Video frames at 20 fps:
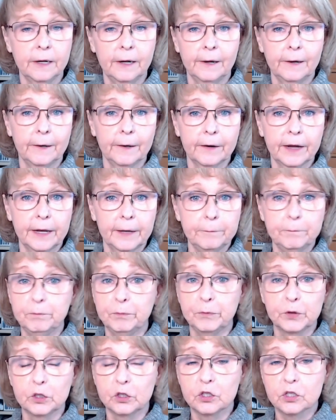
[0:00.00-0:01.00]
Okay,
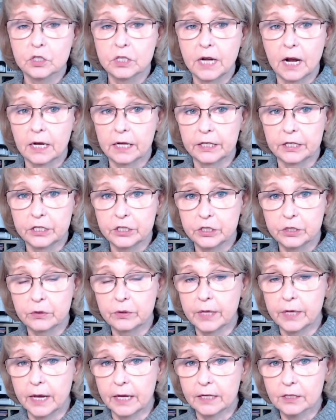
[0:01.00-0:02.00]
you're just not going to do
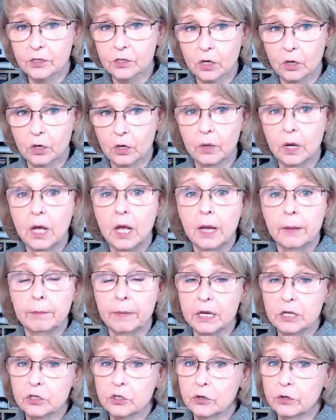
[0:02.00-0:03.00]
that. So
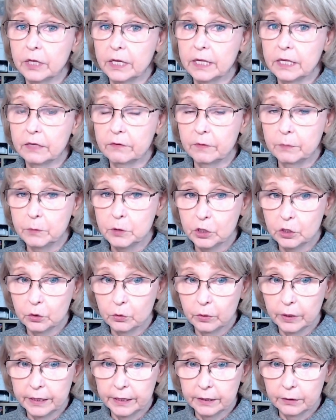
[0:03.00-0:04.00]
make sure they give them to
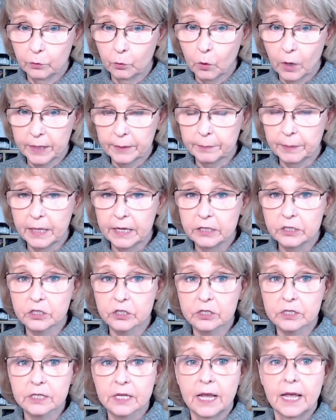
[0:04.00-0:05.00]
you in white
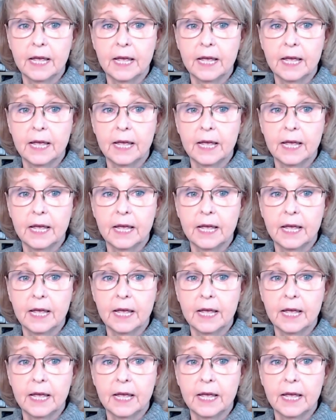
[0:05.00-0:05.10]
pages.